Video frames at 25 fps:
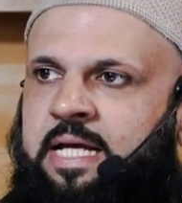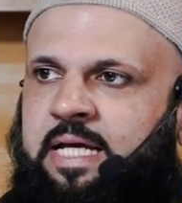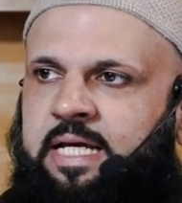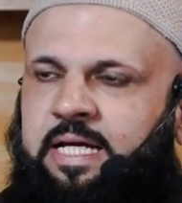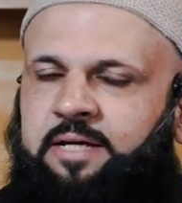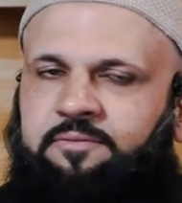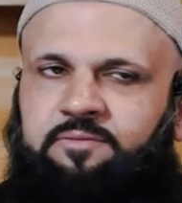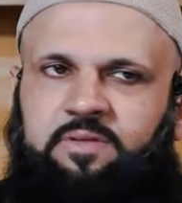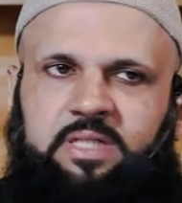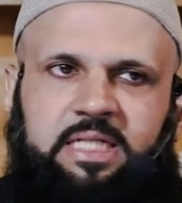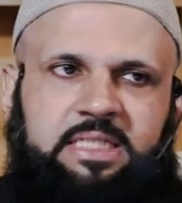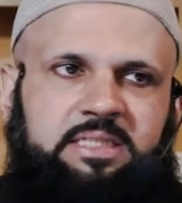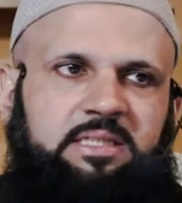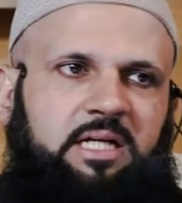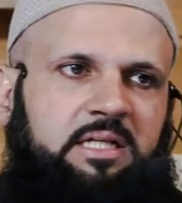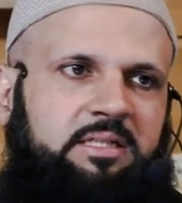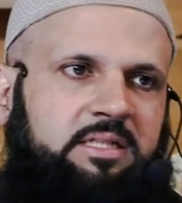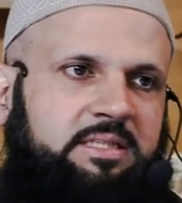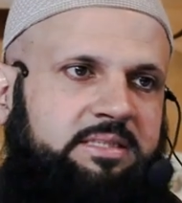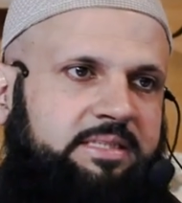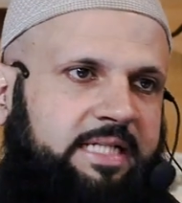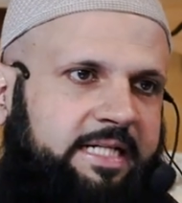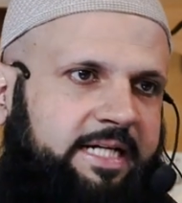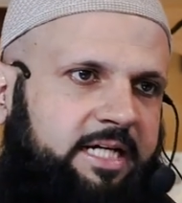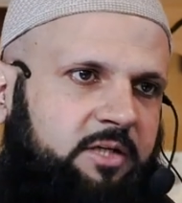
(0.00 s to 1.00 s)
If these are the
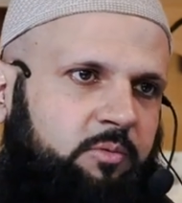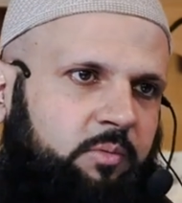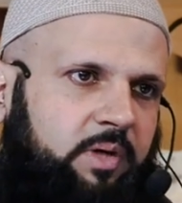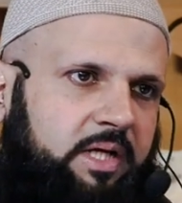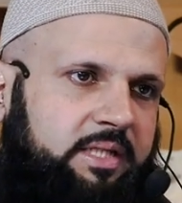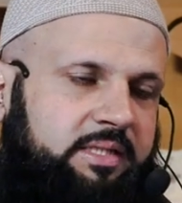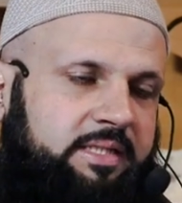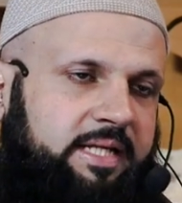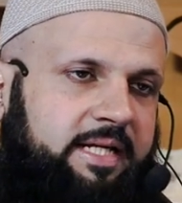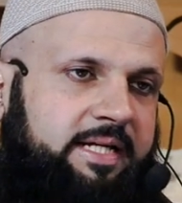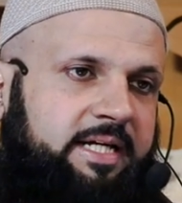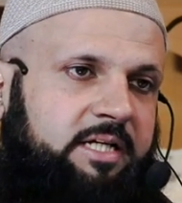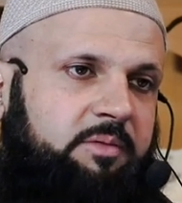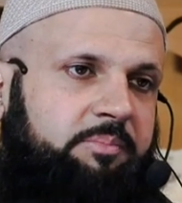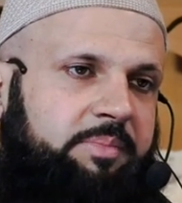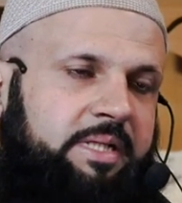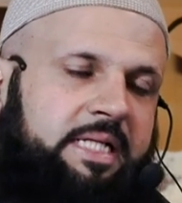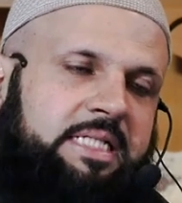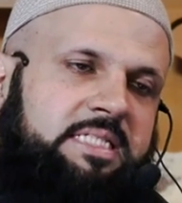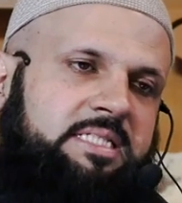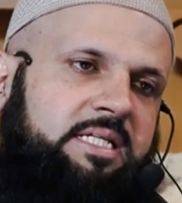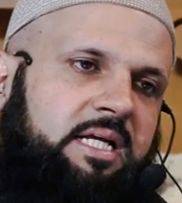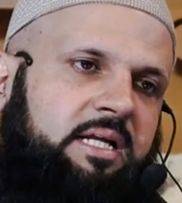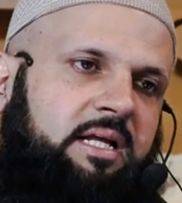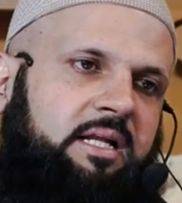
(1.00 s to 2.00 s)
second one, then it
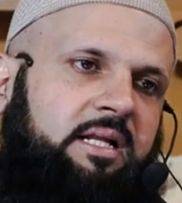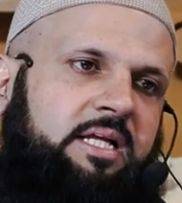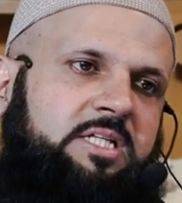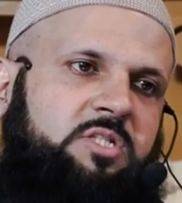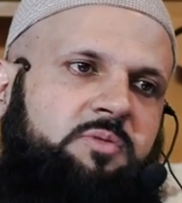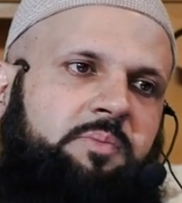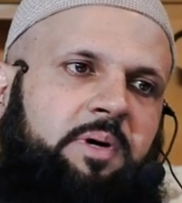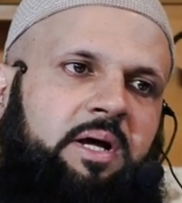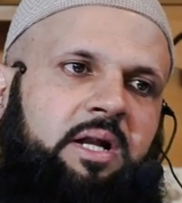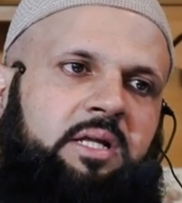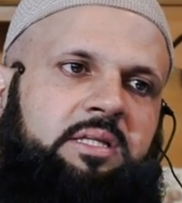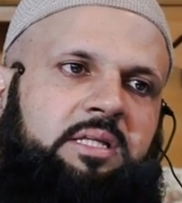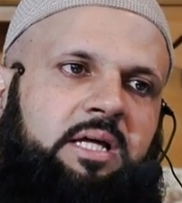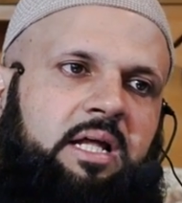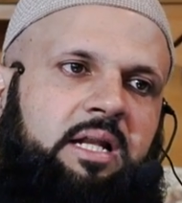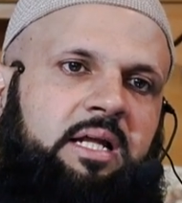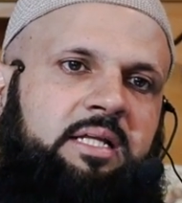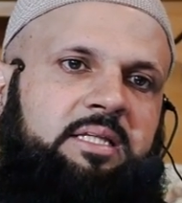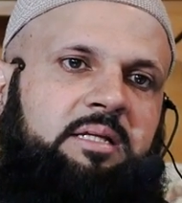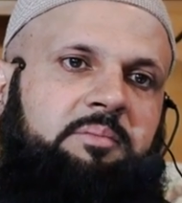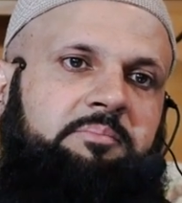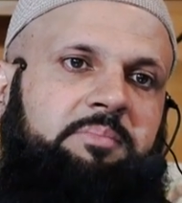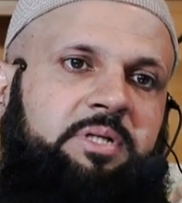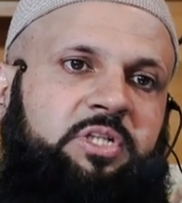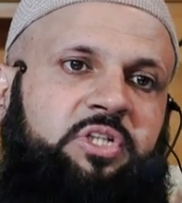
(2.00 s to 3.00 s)
means that Allah subhanahu wa ta'ala,
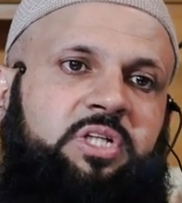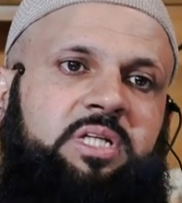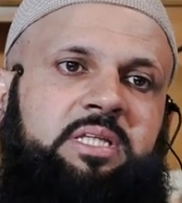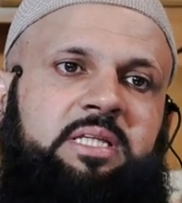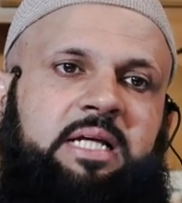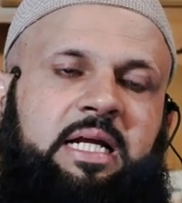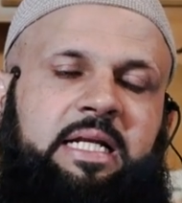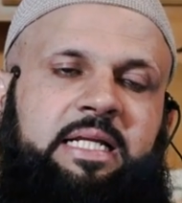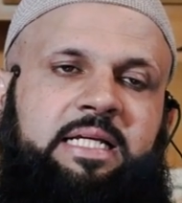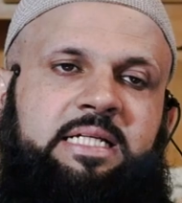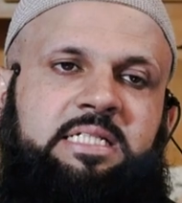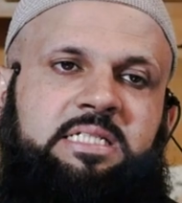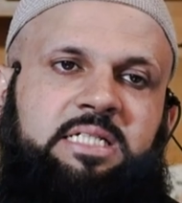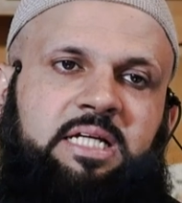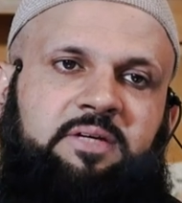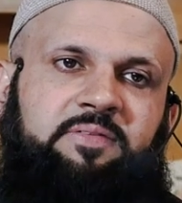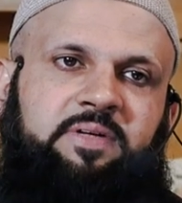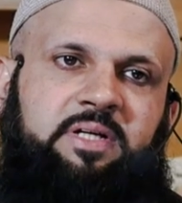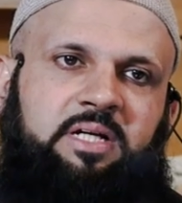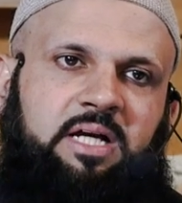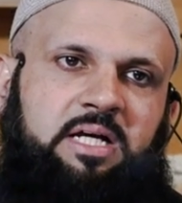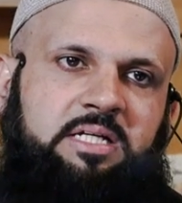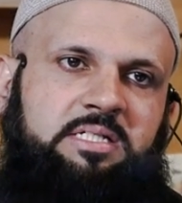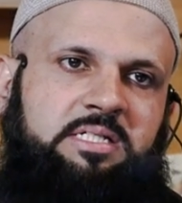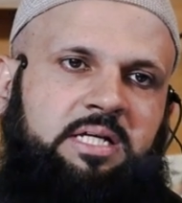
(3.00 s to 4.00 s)
the mission that He is
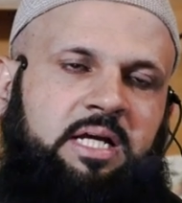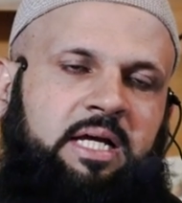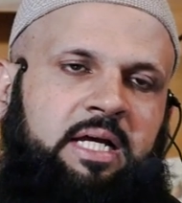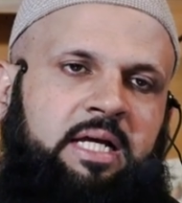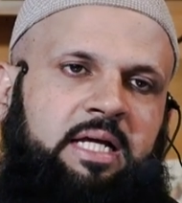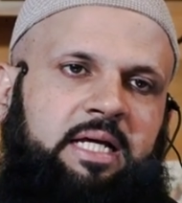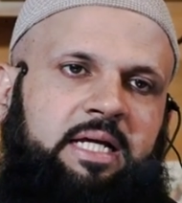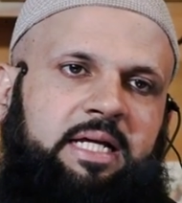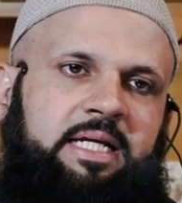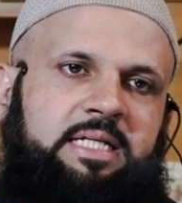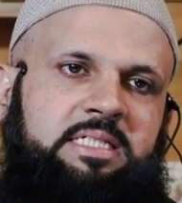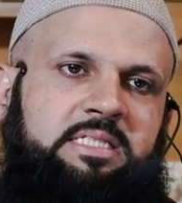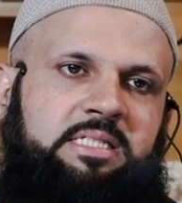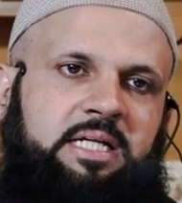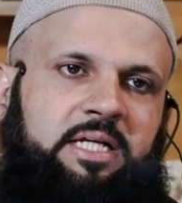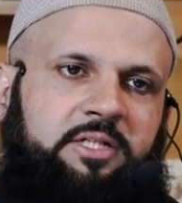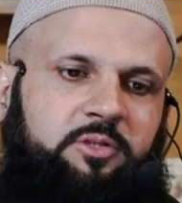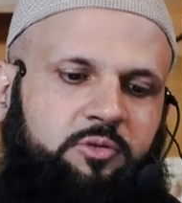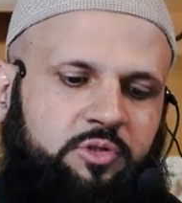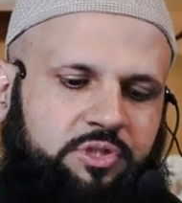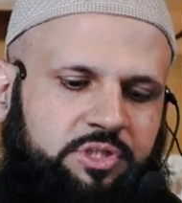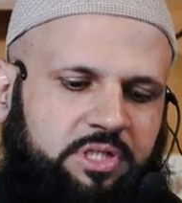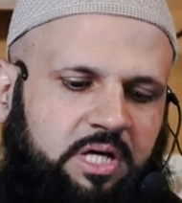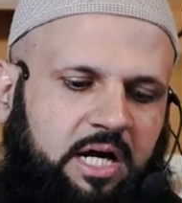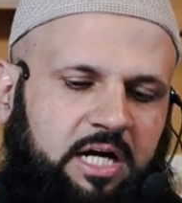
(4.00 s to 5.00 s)
giving us is that
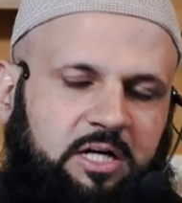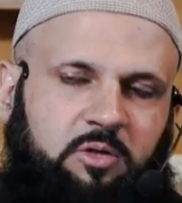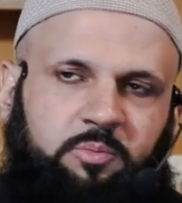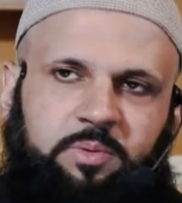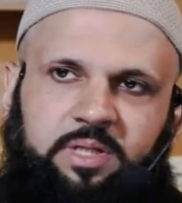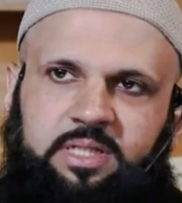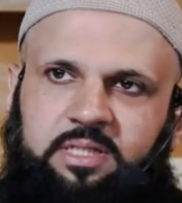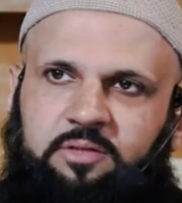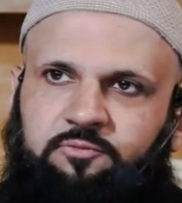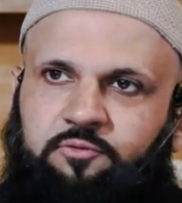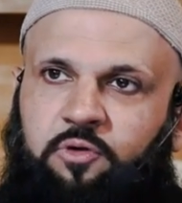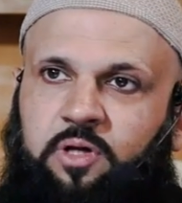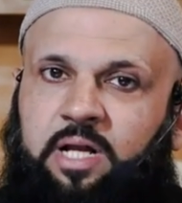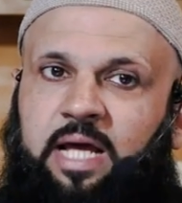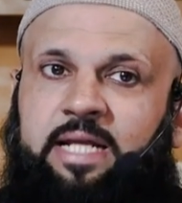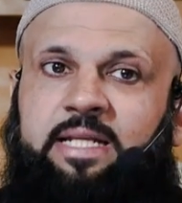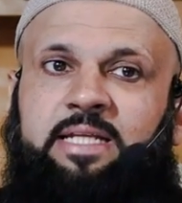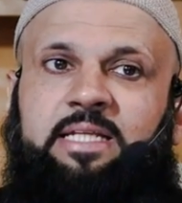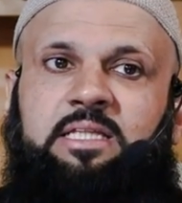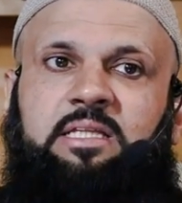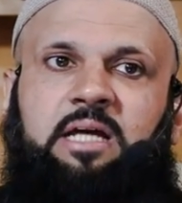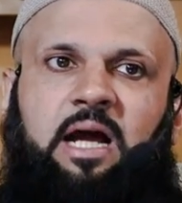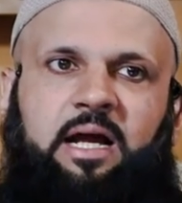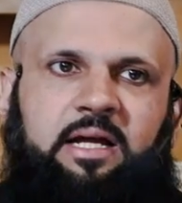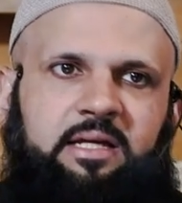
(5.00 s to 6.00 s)
you start with, for
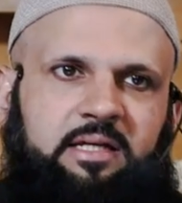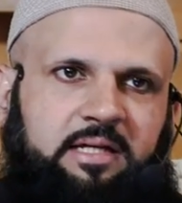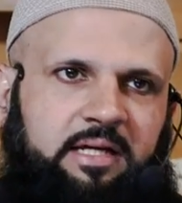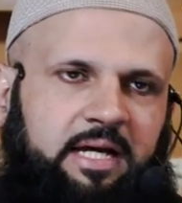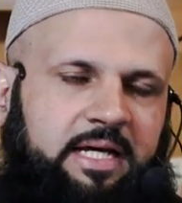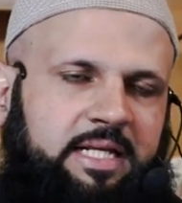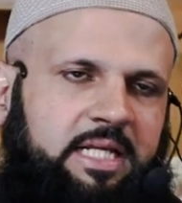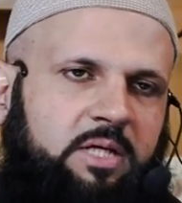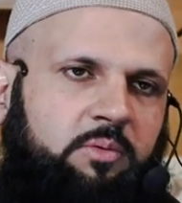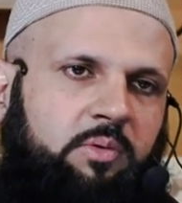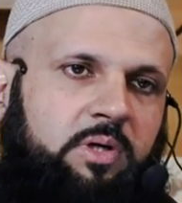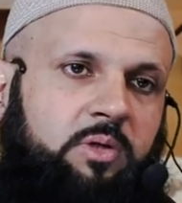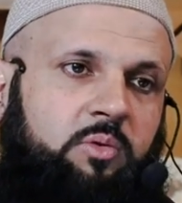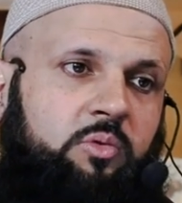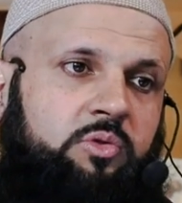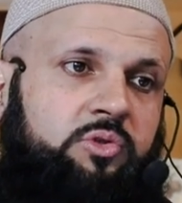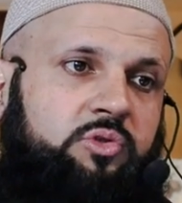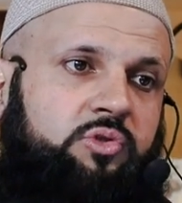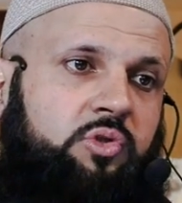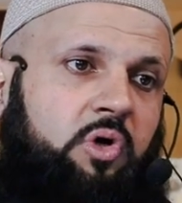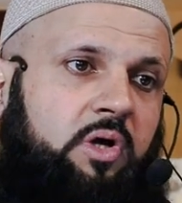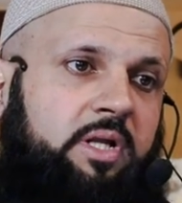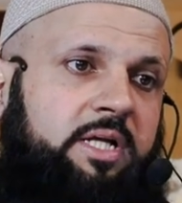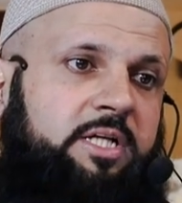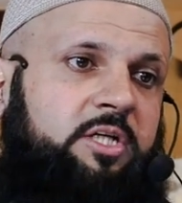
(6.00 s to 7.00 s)
any da'i, anyone who is
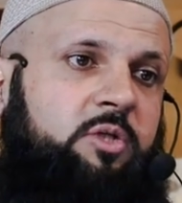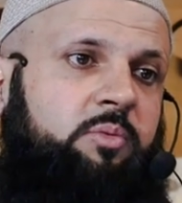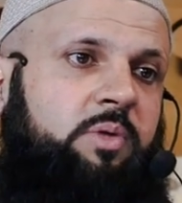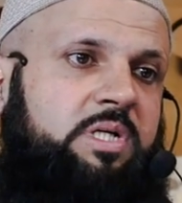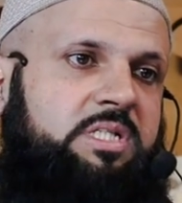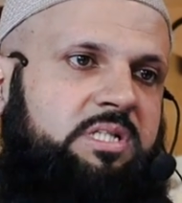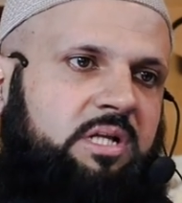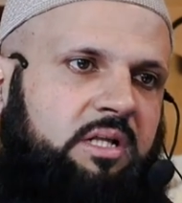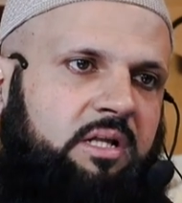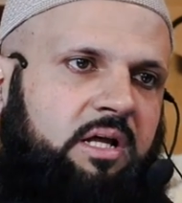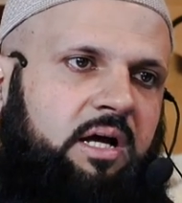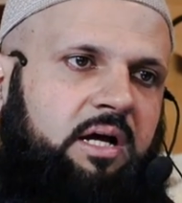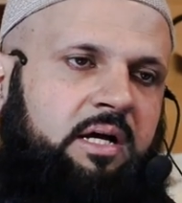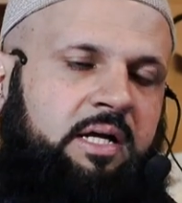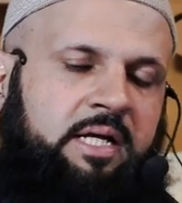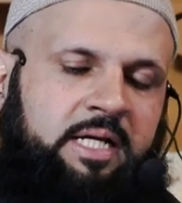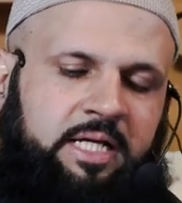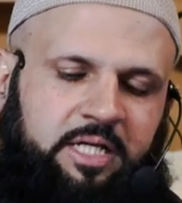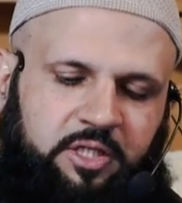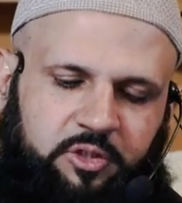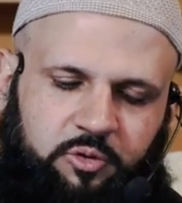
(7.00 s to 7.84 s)
calling towards Allah,